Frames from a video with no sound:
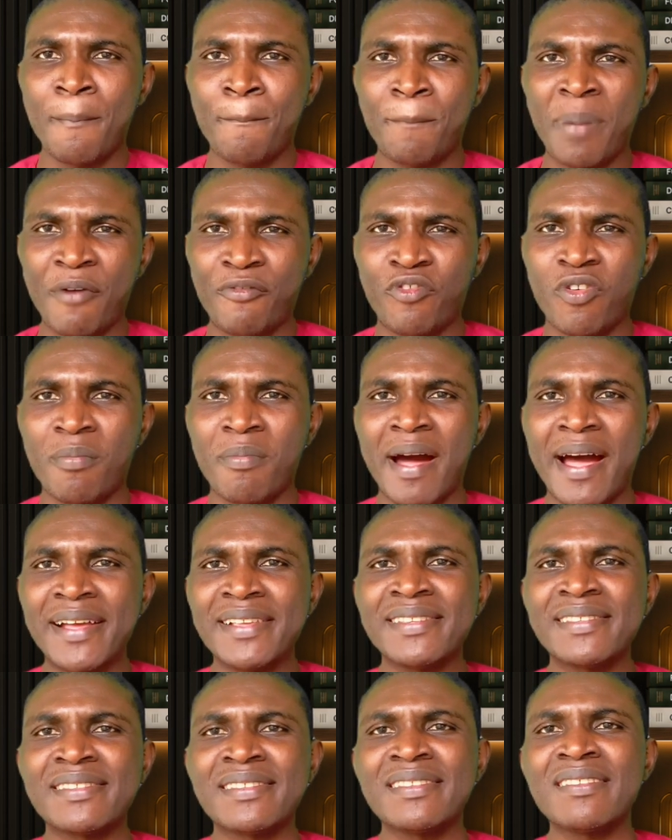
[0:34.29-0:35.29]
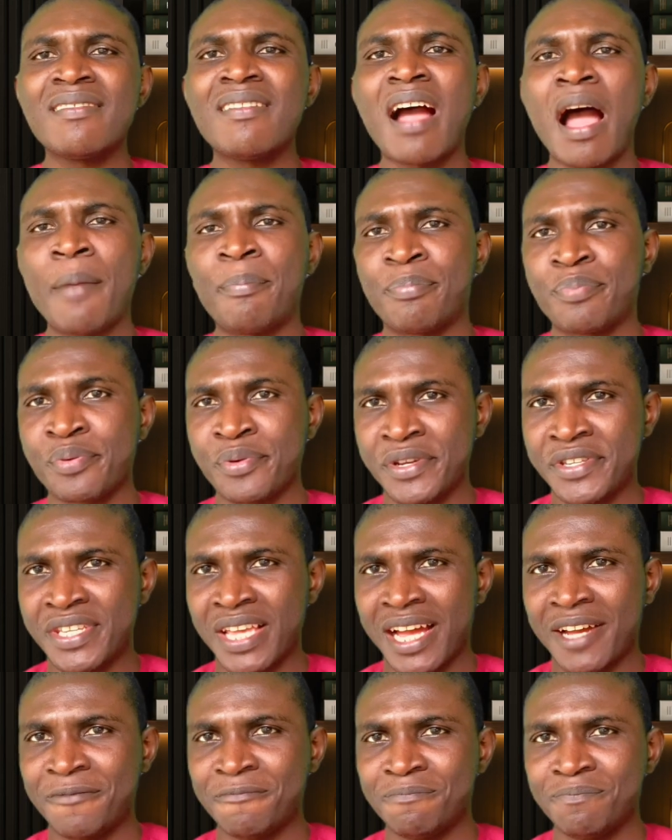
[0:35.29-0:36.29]
performance
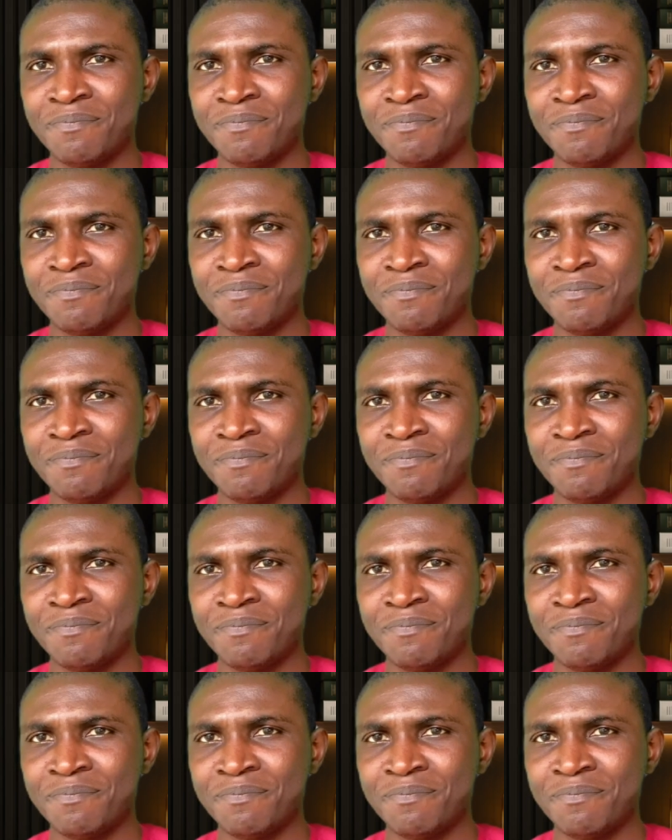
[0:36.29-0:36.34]
appraiser.